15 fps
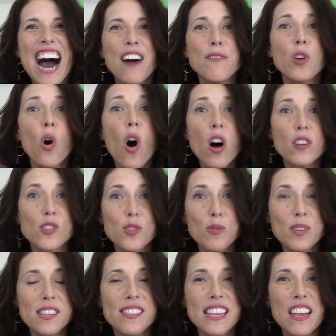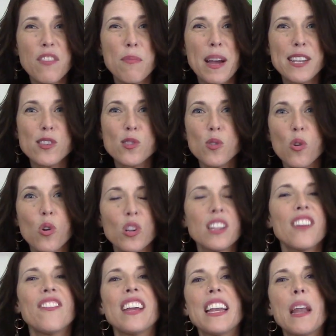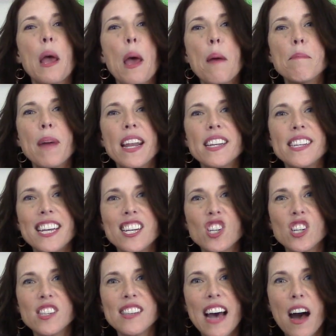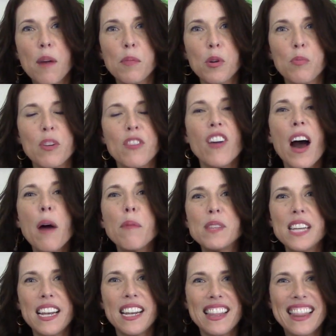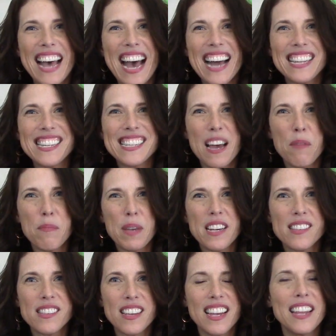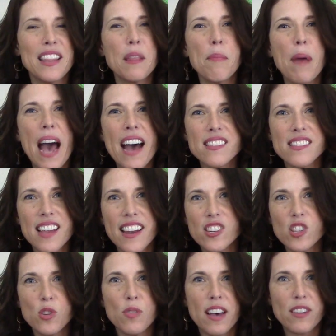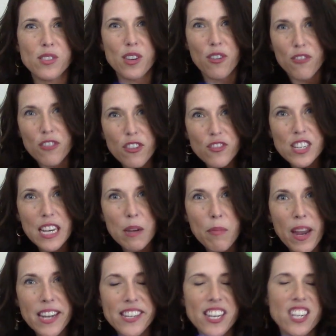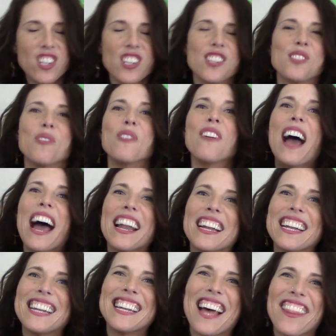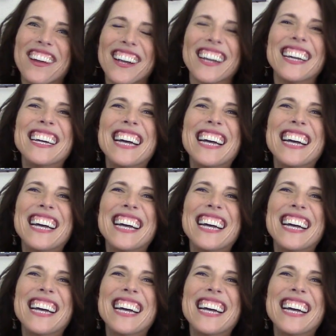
You'll also receive my Soul Living Meditations album. We've updated that because it in the past had a 2015 meditation, so we've added another